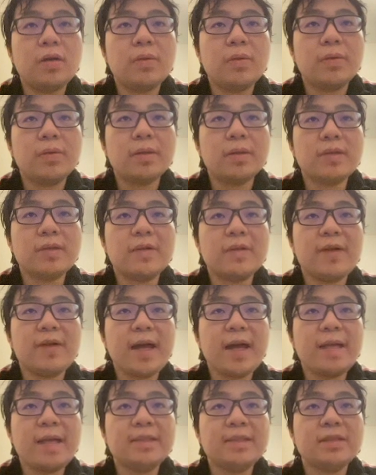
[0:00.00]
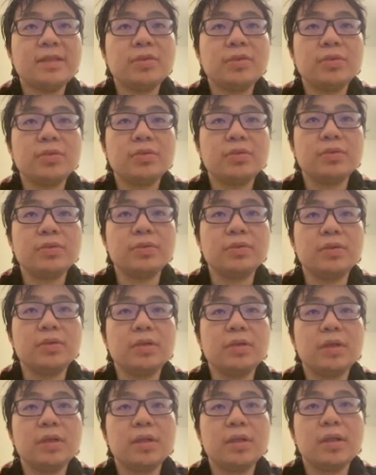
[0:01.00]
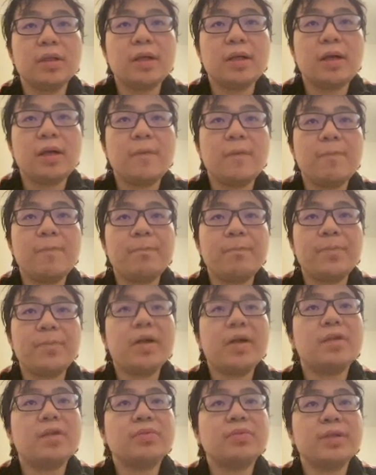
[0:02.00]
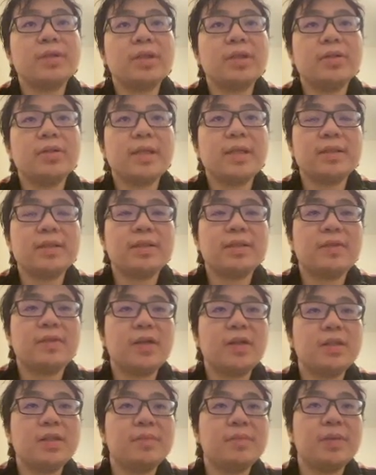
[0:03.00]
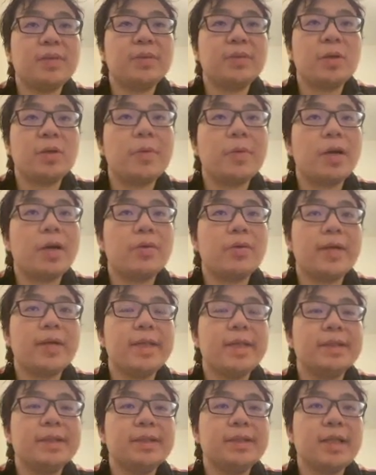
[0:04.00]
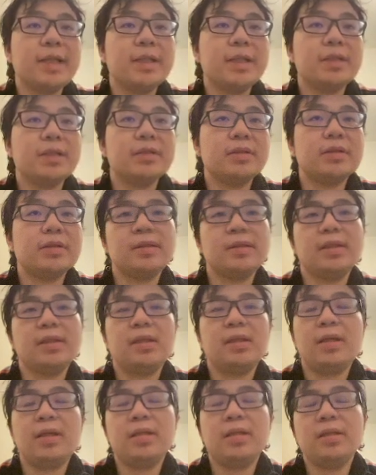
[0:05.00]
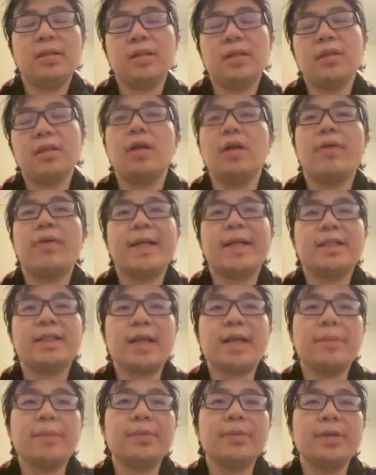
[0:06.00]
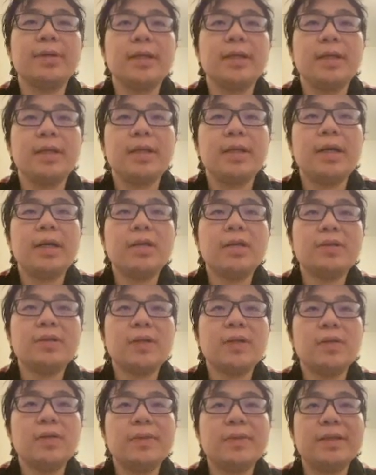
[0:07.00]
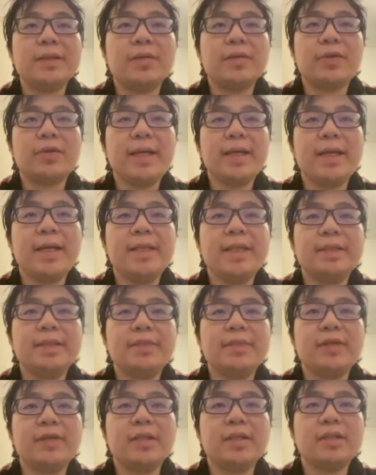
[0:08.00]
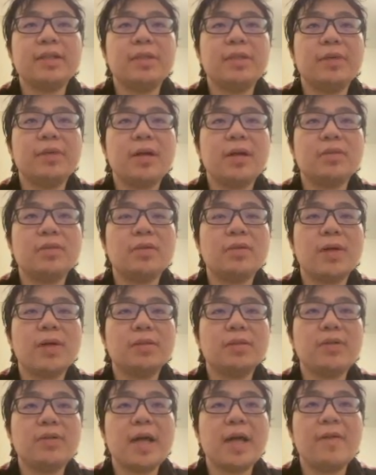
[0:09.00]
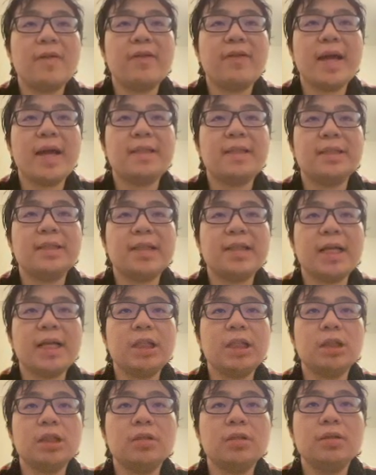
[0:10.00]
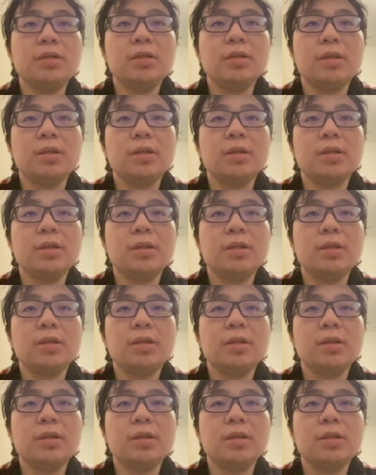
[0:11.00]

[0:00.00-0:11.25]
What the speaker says: we want to have as to-do because we know that the function down below will create like the correct type. Also, with the create function, we also want to have add title,